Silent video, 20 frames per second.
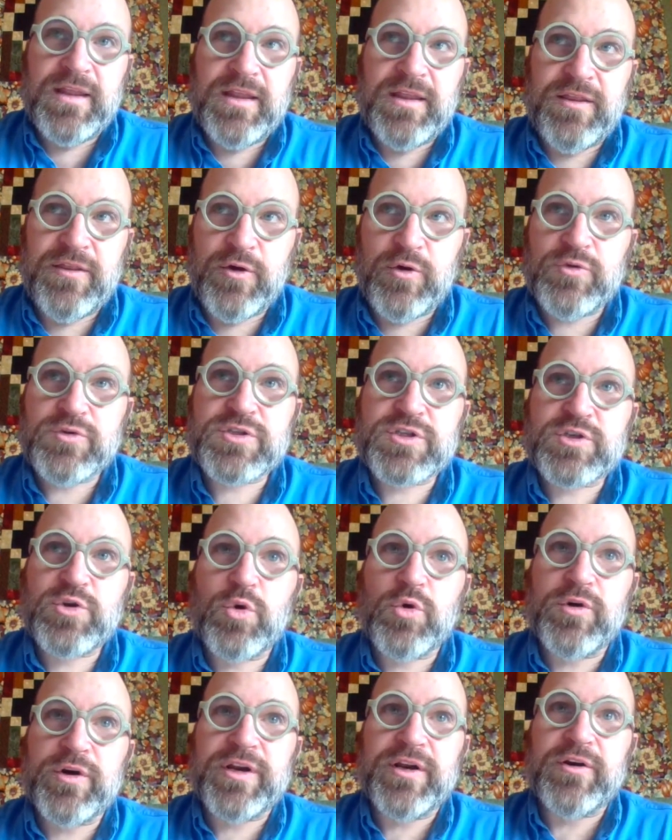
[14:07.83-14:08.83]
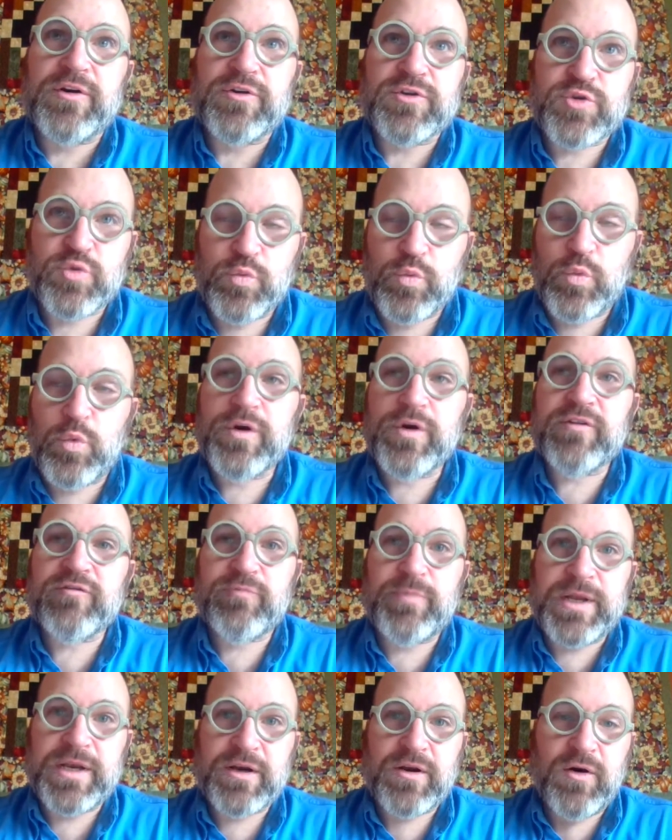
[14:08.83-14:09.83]
Those scoring errors would have
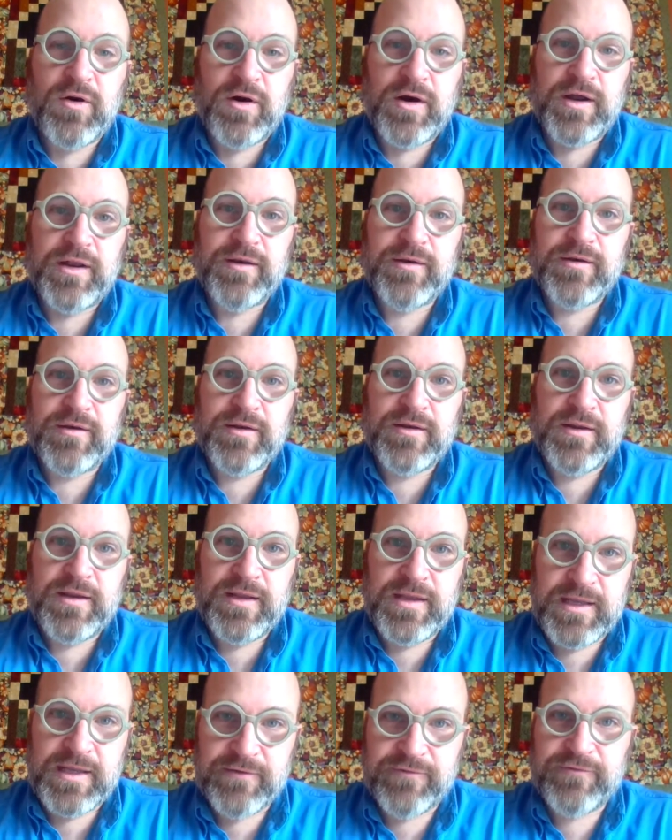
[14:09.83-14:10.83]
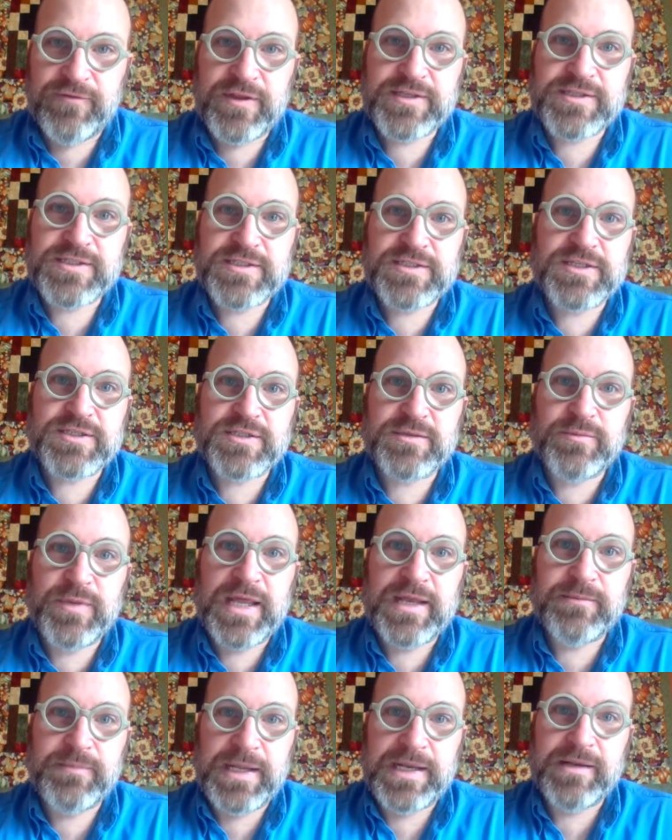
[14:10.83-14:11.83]
been caught if this system
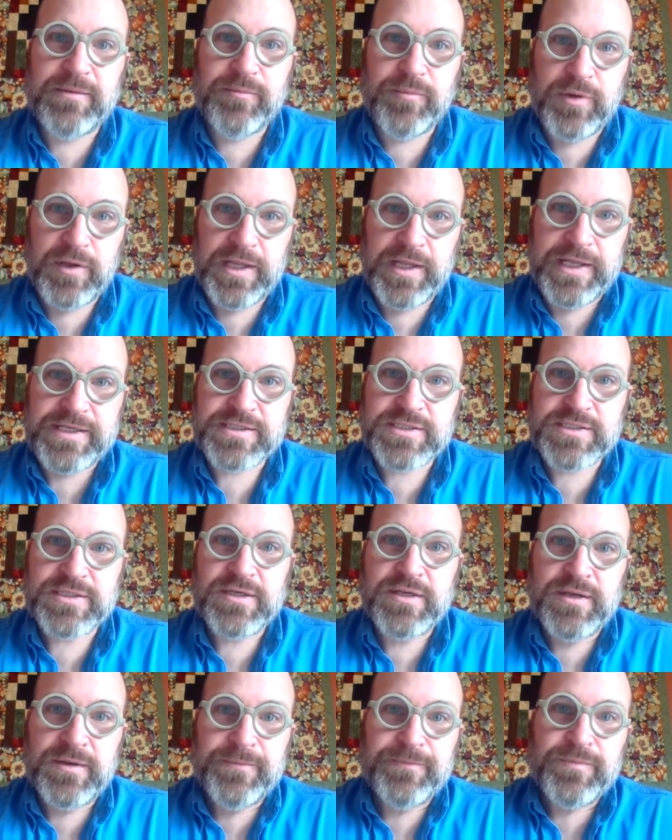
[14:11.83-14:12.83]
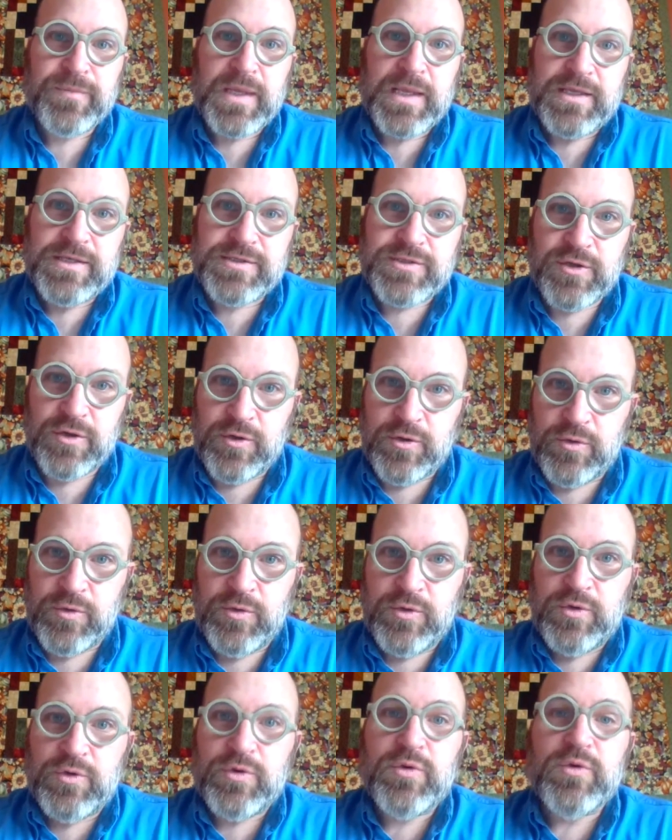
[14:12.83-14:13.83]
had been in place.
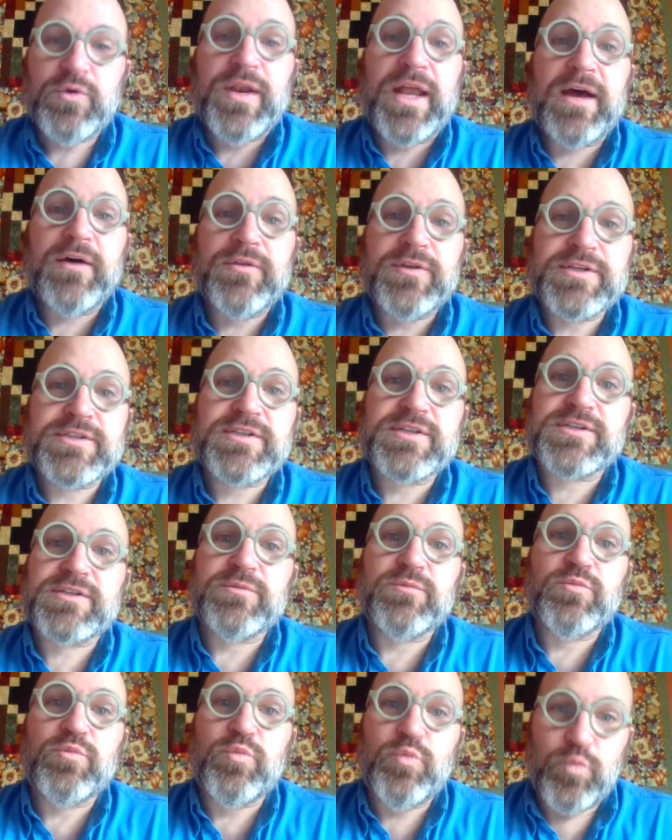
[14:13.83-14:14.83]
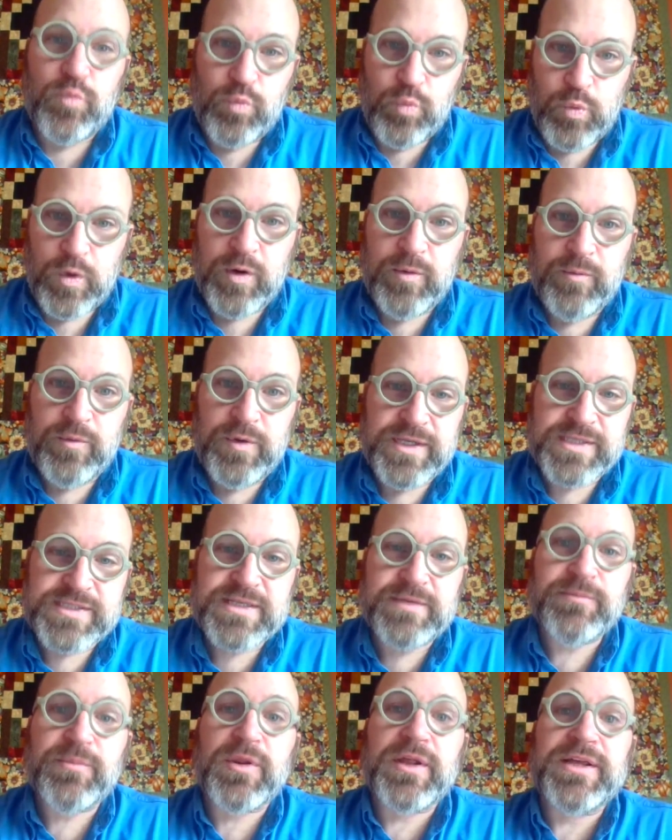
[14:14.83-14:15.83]
So now the system is
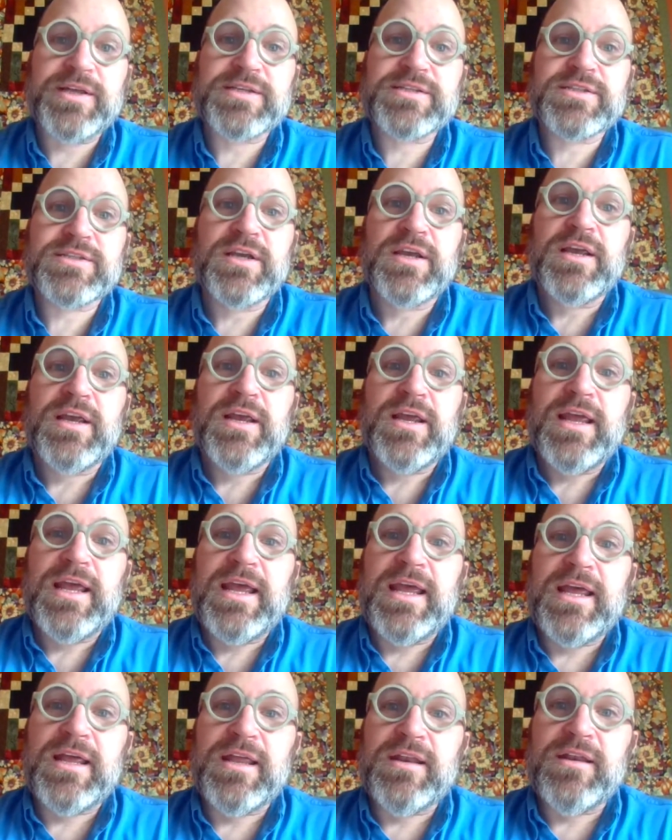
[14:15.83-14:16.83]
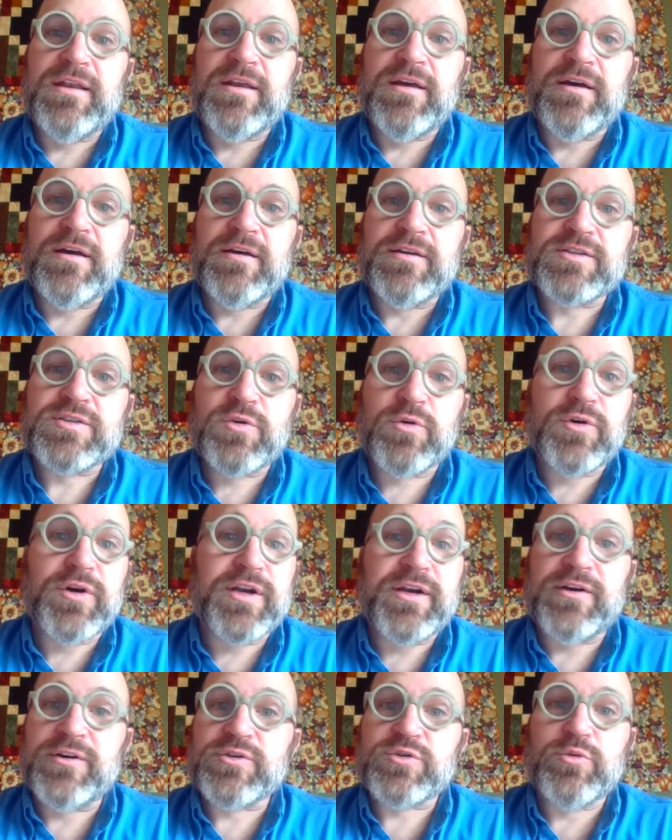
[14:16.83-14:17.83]
in place, and
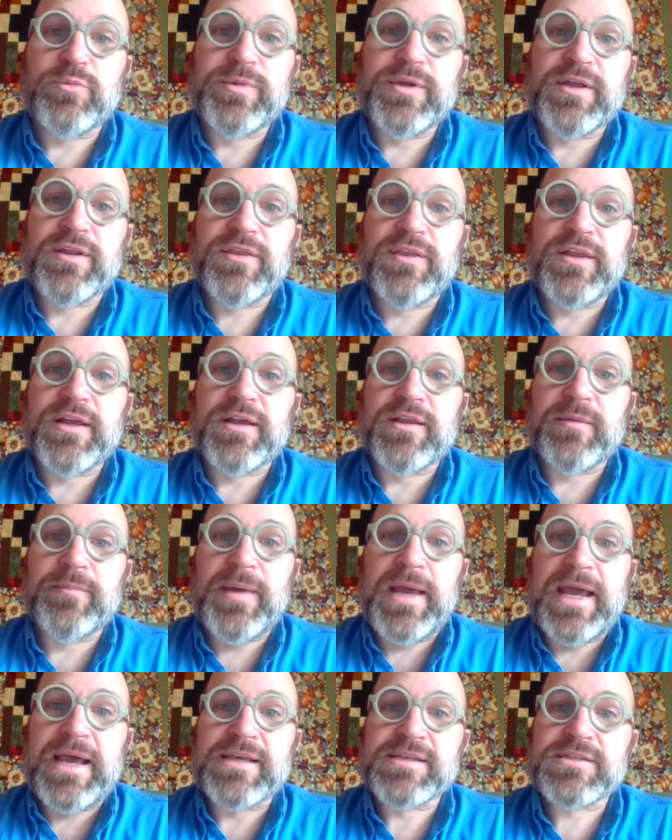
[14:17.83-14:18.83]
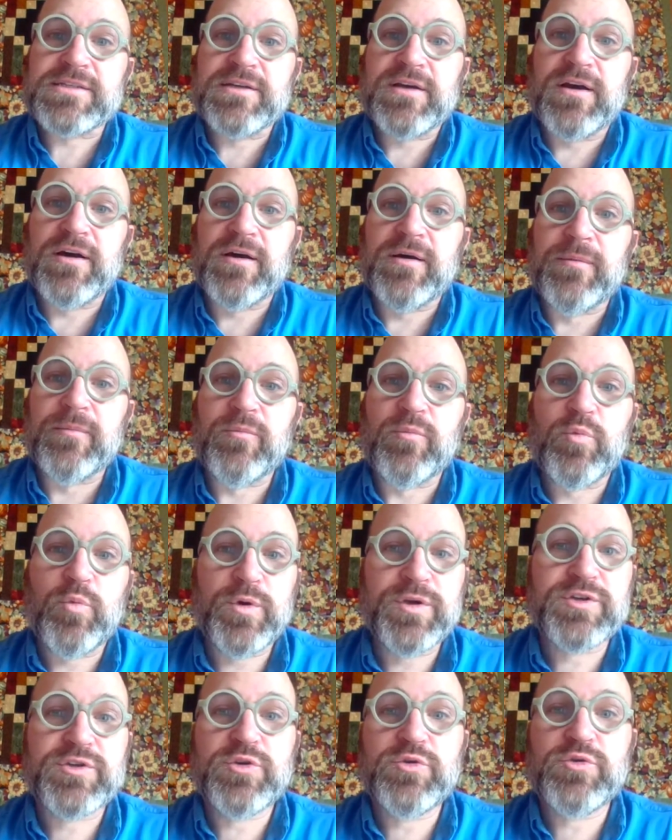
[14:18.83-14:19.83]
scoring errors will be a thing of the past.
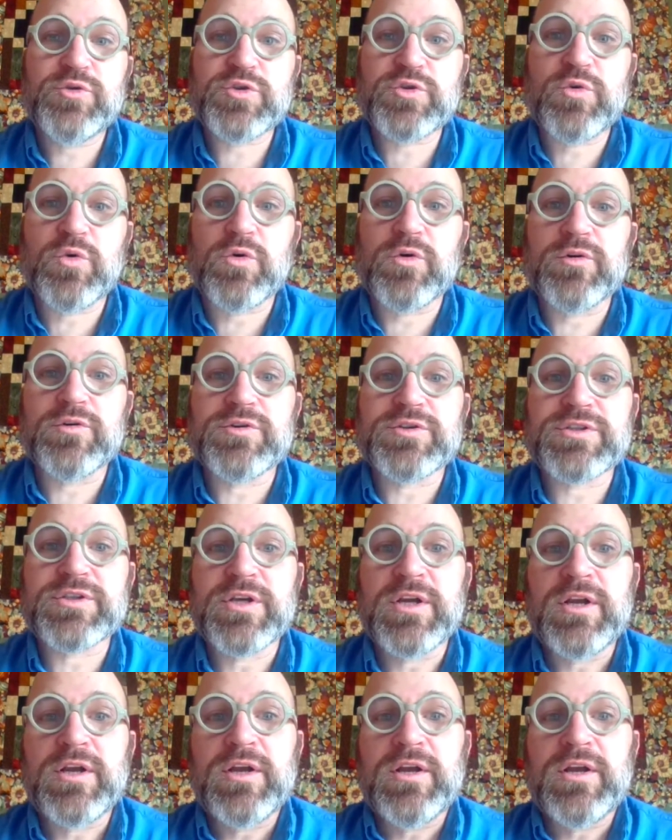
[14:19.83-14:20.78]
When 2 scores